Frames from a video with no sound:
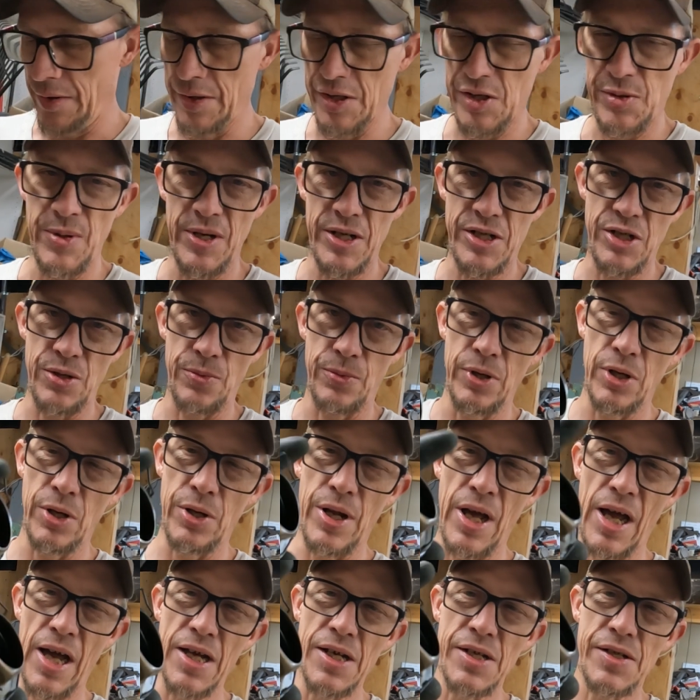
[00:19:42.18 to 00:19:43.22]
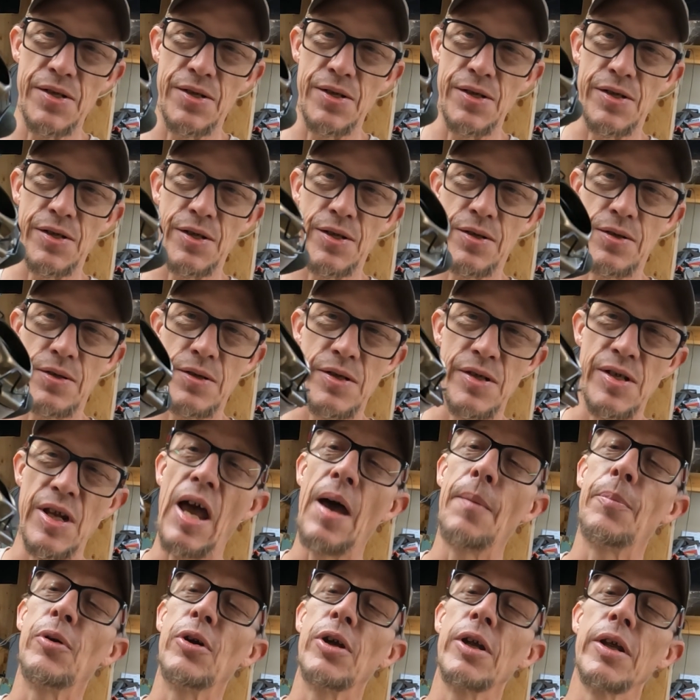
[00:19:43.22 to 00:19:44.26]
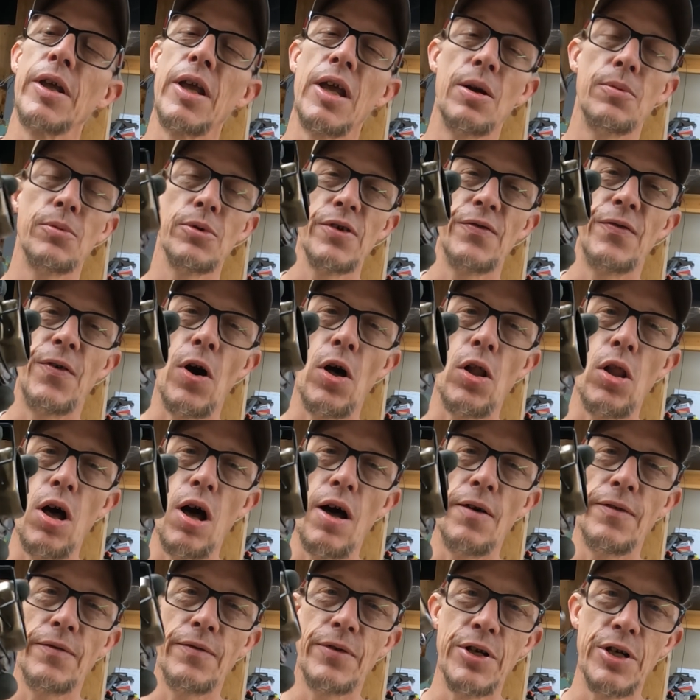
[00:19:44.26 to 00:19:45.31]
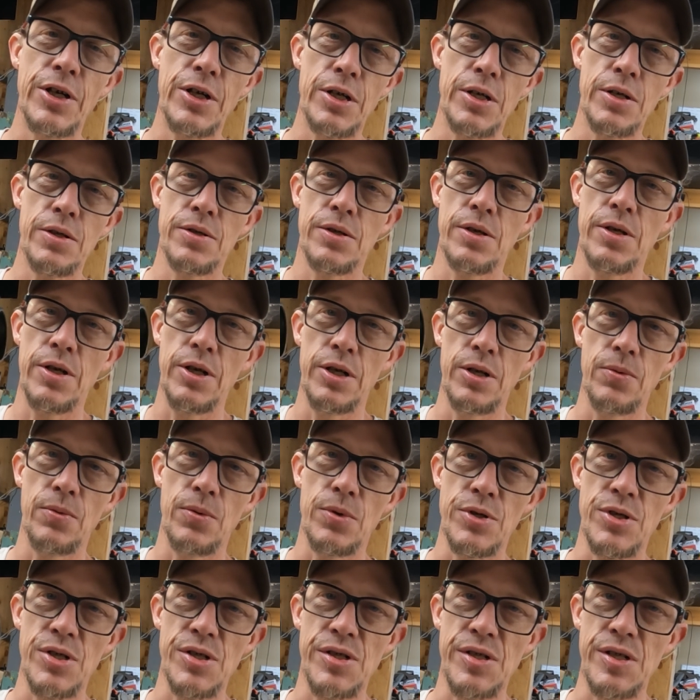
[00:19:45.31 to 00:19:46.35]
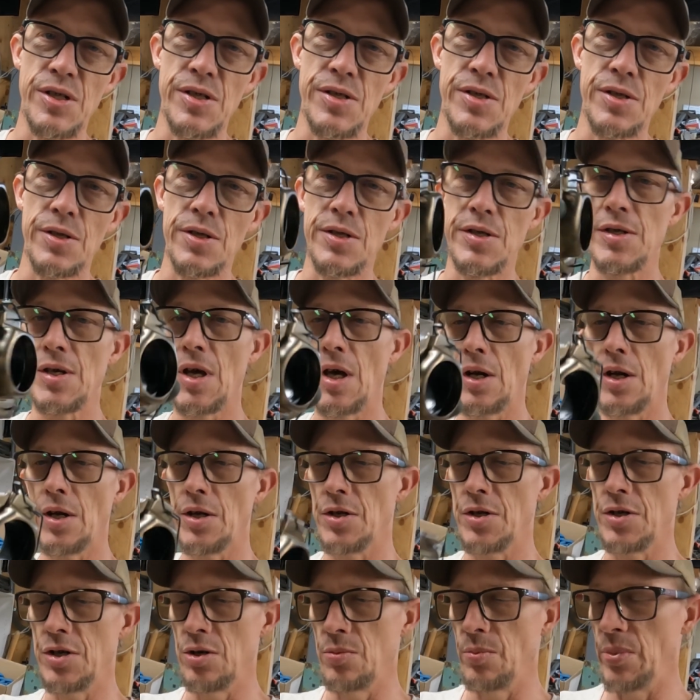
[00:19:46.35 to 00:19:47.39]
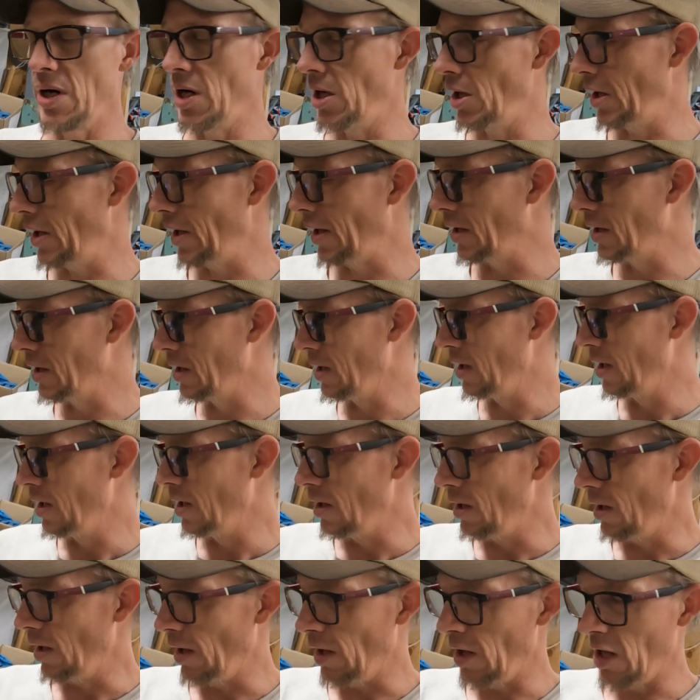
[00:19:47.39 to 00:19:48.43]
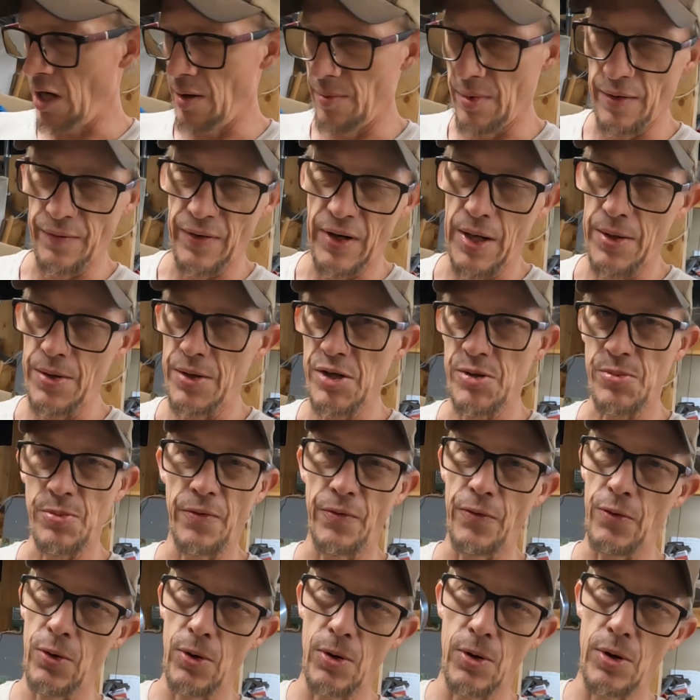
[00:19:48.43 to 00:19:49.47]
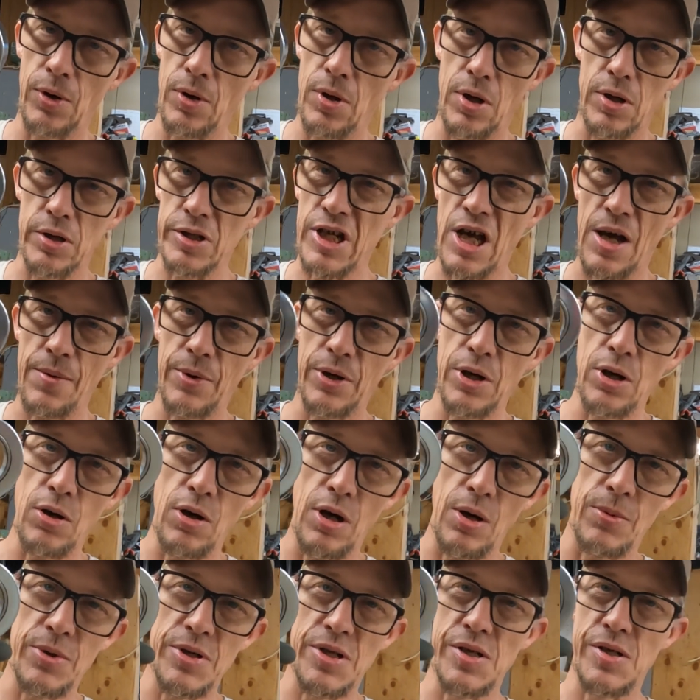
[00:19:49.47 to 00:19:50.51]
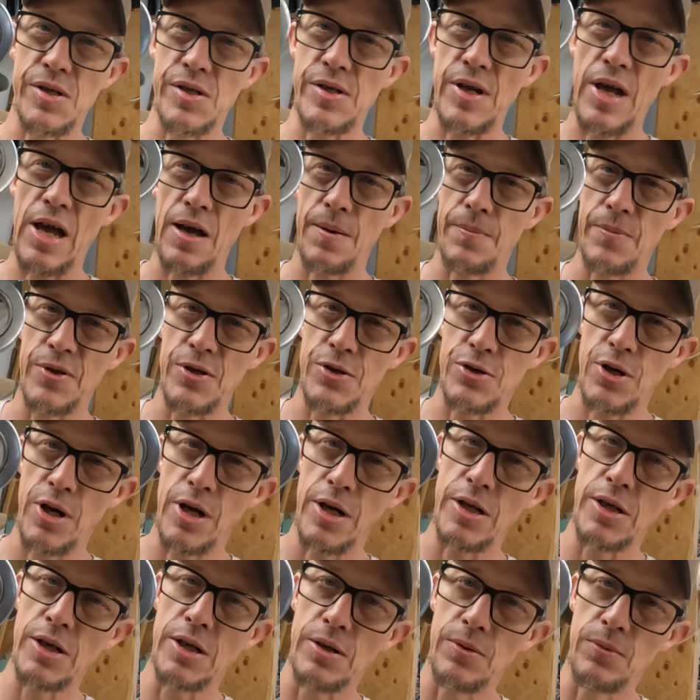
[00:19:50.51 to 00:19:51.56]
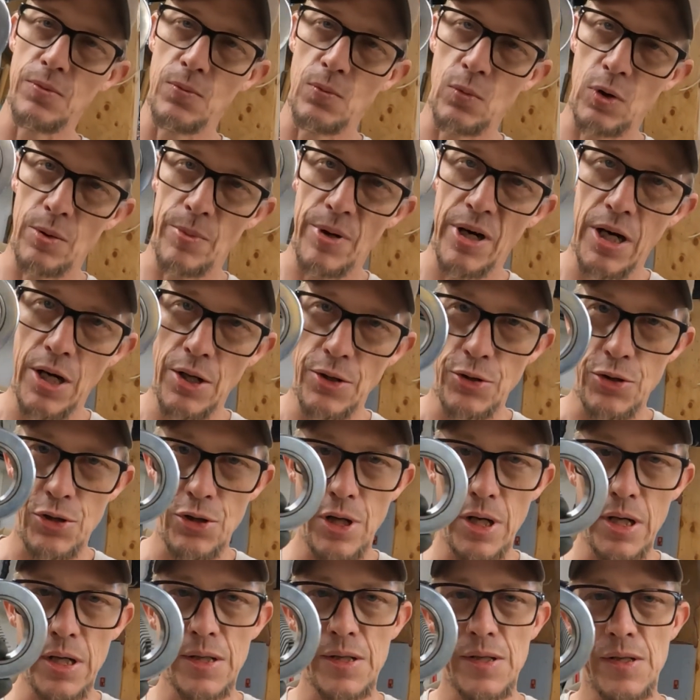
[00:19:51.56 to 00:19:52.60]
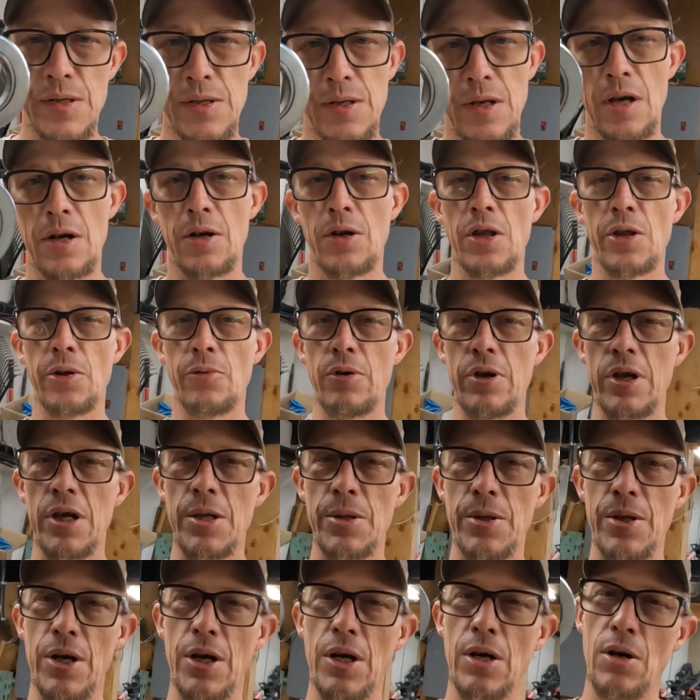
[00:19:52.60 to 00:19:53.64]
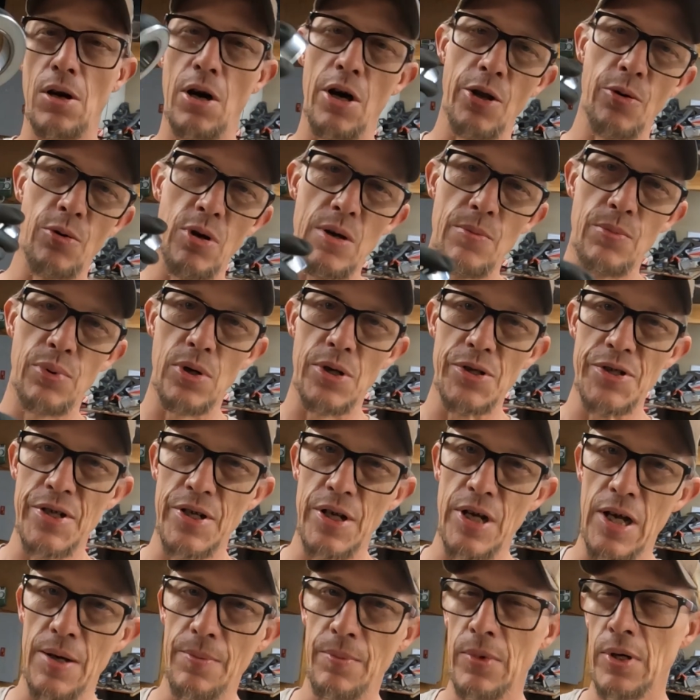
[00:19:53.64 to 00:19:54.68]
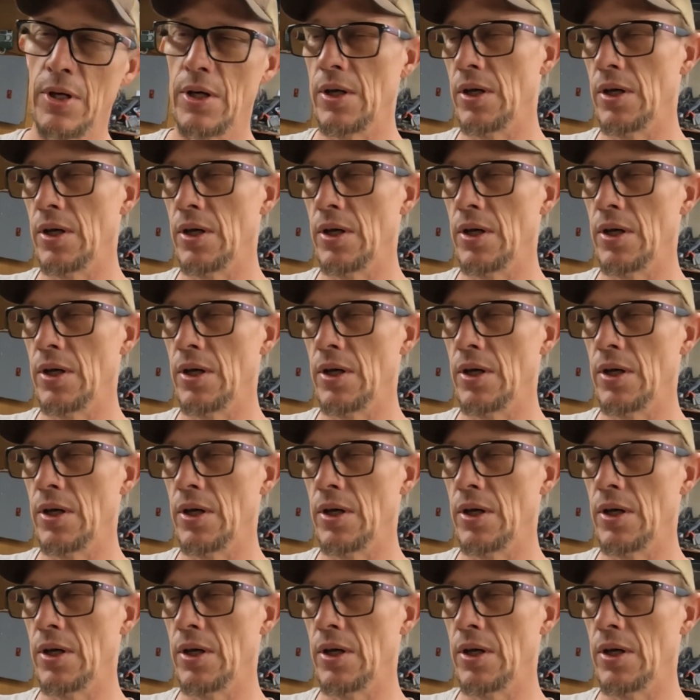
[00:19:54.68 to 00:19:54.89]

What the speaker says: this makes it real nice. This snap ring can't really fall off of here, and it will just easily slide onto your bearing. I've had this before a long time ago. I went to stab the tranny in one of my other trucks, got it all the way in there, all the way bolted up,